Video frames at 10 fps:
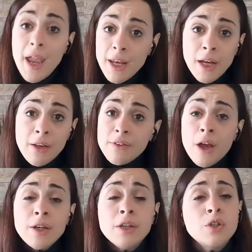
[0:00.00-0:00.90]
And I
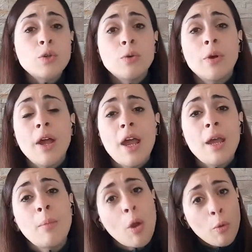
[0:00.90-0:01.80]
decided to
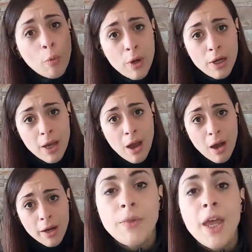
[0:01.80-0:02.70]
aim really
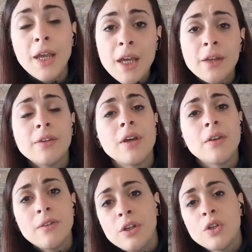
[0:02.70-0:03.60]
high and get
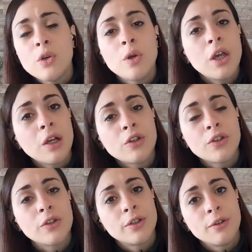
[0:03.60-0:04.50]
a C2
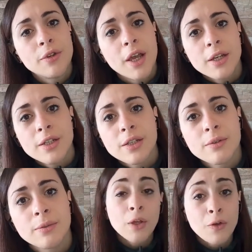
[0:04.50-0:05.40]
English certificate.
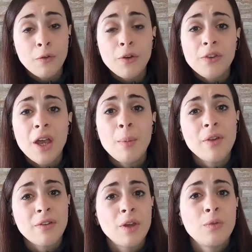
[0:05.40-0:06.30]
The first time
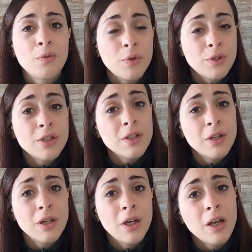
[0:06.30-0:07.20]
I set foot
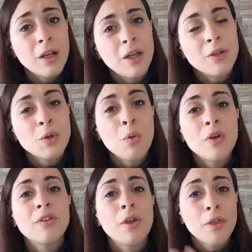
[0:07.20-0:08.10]
in England
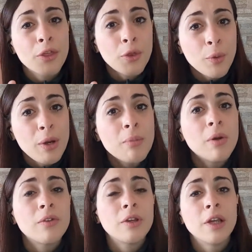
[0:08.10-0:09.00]
was 3
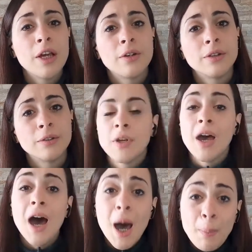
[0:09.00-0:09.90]
months later.
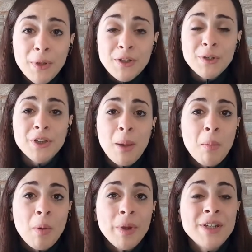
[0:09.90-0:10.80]
Up until
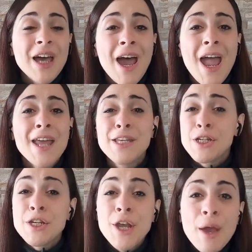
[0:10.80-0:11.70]
that moment, I
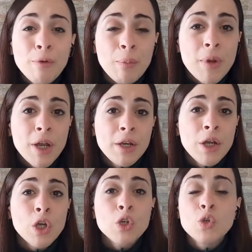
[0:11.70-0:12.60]
had never been
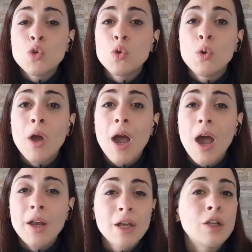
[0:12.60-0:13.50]
to
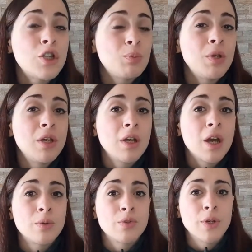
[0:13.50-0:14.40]
an English-speaking
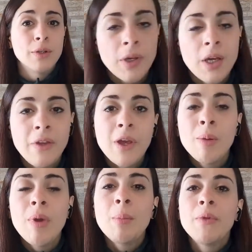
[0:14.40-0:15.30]
country. And I
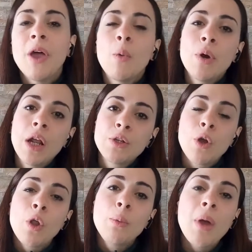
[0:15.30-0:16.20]
remember that when I
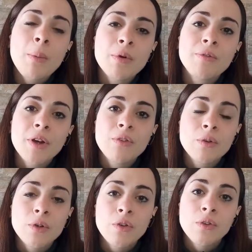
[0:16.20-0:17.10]
told my
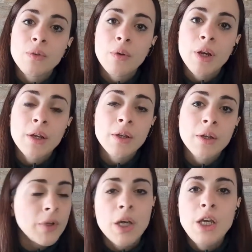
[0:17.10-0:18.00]
professor this story,
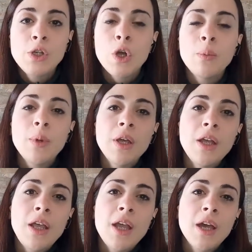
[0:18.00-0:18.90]
he told
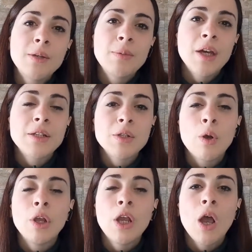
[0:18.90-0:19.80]
me he had met
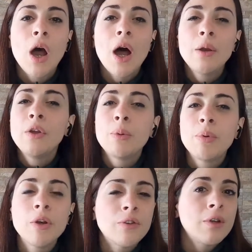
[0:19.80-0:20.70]
only another
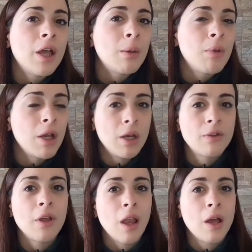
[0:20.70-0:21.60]
person like me in
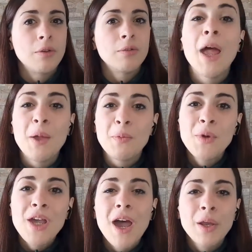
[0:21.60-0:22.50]
his life. And
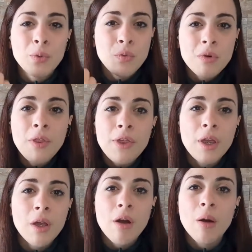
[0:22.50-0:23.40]
we had one
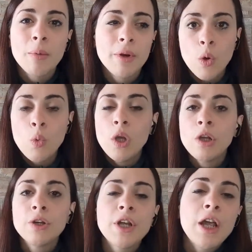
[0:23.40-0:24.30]
thing in common. We
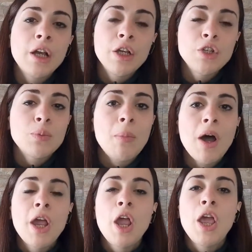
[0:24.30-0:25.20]
learned English
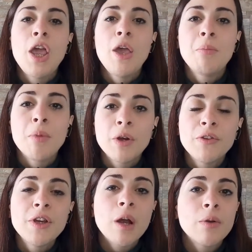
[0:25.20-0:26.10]
by
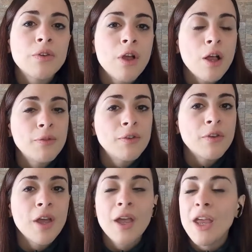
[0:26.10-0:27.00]
immersing
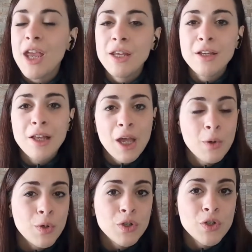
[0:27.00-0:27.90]
ourselves in the
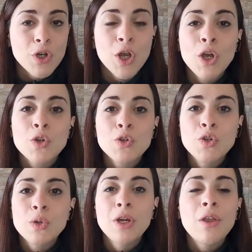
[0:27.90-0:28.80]
language,
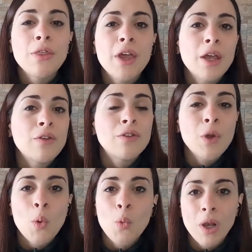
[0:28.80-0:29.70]
doing things
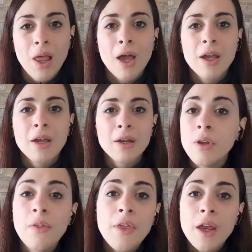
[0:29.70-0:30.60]
we like,
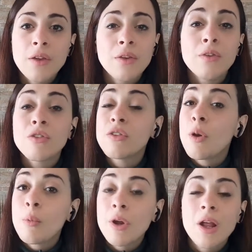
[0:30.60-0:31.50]
not things
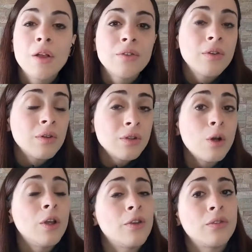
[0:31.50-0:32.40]
someone else
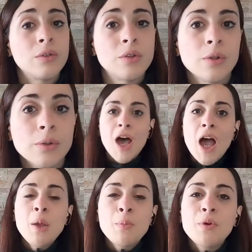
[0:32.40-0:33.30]
told us to do.
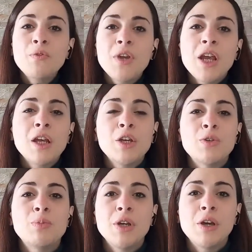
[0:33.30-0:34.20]
I improved
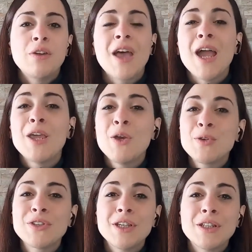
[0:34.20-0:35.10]
English because I
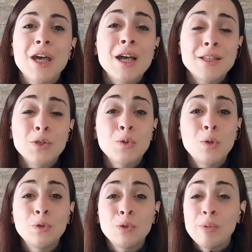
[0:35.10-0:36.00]
used it as a
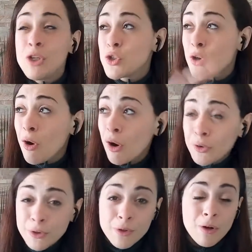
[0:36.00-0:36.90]
tool to reach
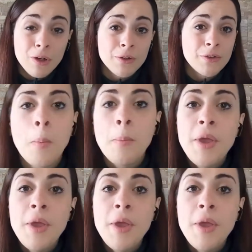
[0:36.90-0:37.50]
other goals.